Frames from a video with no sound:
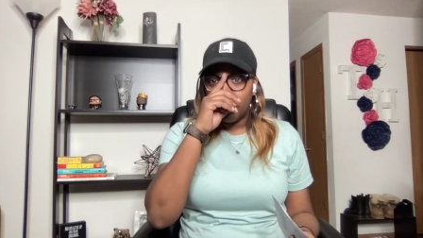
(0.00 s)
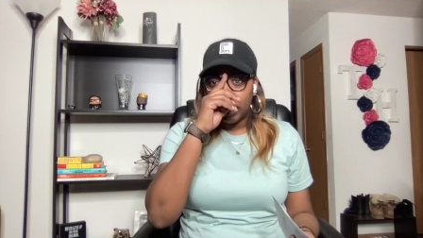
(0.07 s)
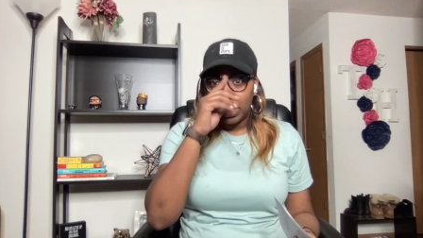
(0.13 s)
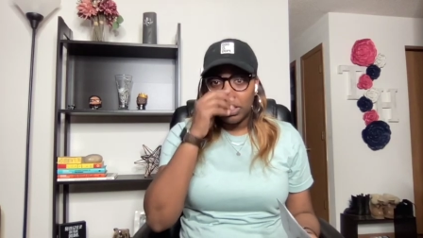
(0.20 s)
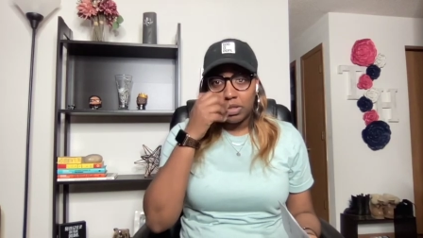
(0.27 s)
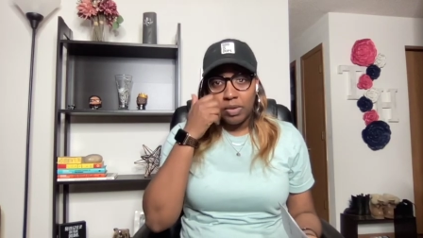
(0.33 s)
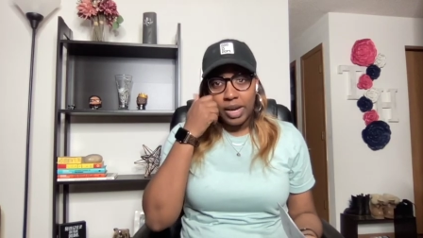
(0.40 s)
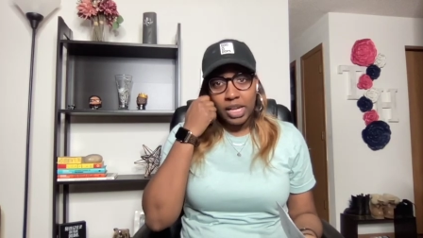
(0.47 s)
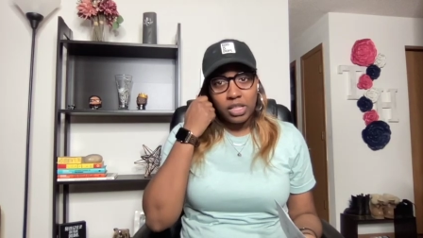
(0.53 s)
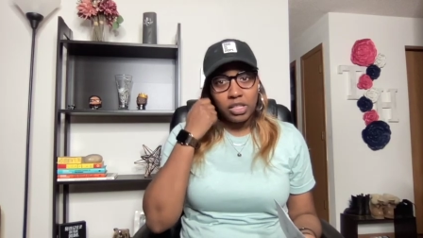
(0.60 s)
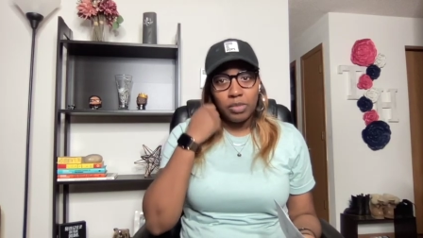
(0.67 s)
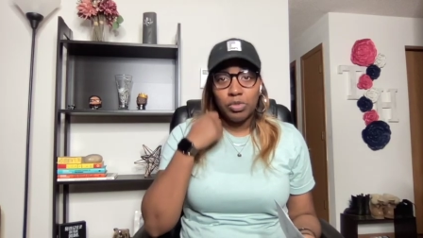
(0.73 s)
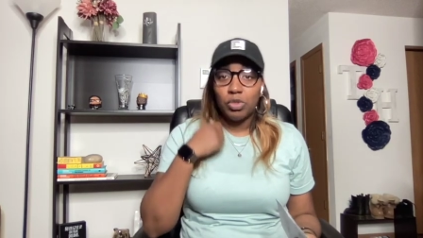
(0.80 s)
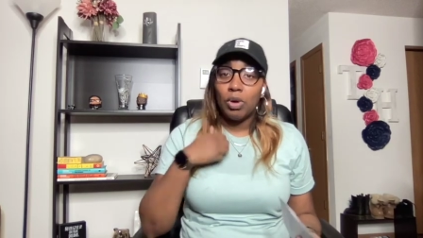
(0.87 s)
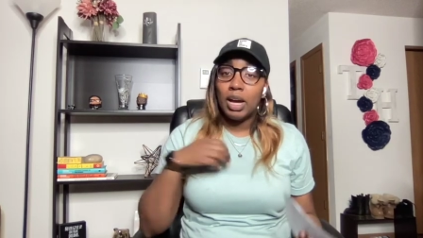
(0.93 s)
please go ahead and
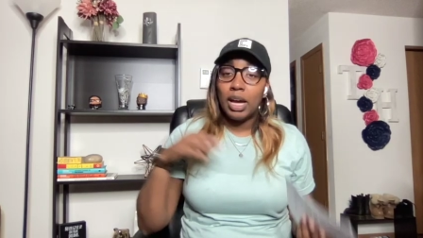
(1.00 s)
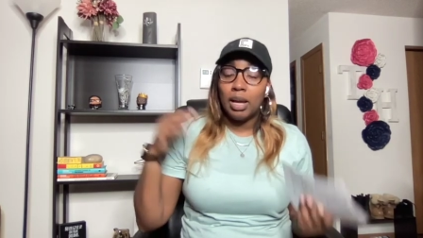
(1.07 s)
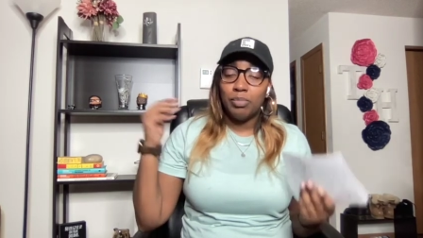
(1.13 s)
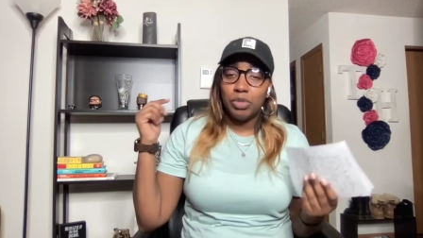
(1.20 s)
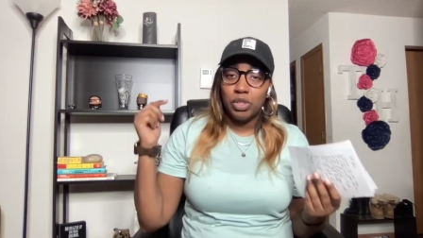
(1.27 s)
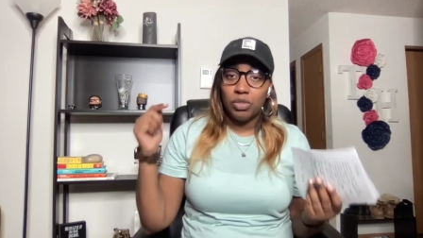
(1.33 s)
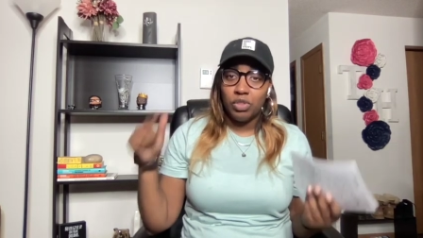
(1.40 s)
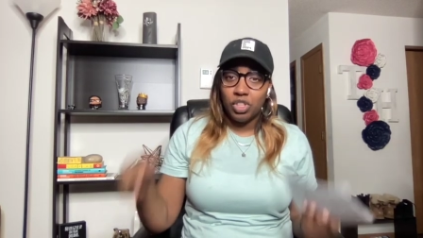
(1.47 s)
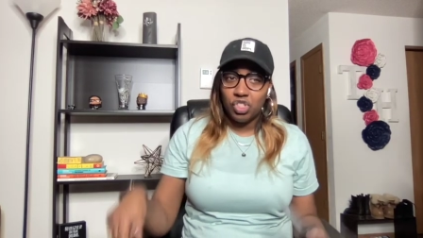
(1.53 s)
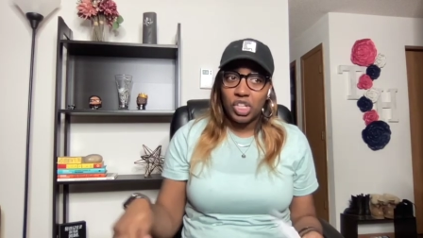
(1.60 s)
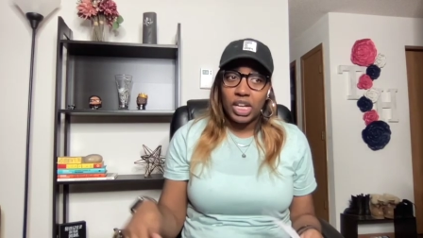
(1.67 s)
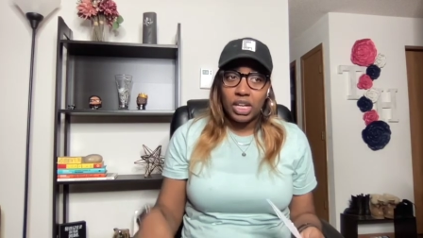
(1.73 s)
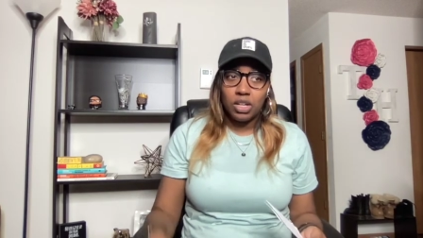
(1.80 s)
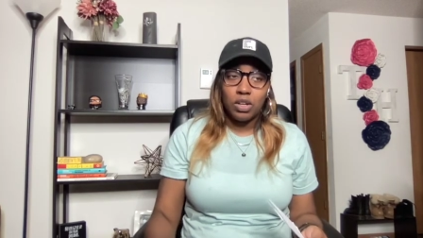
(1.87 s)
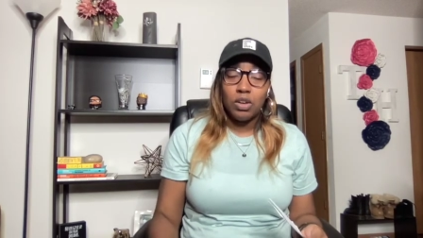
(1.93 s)
subscribe to the
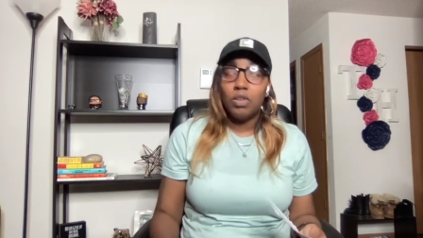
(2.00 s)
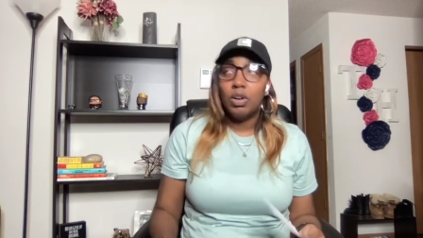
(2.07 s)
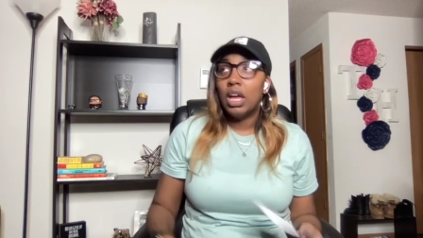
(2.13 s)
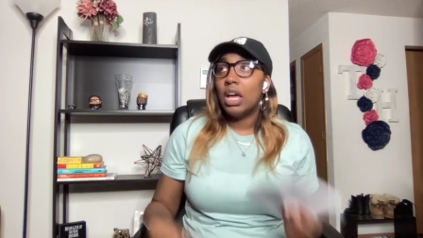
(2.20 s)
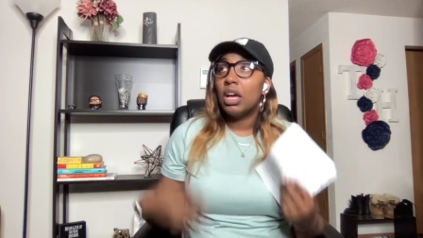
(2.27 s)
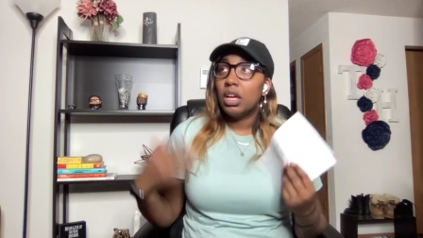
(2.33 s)
channel,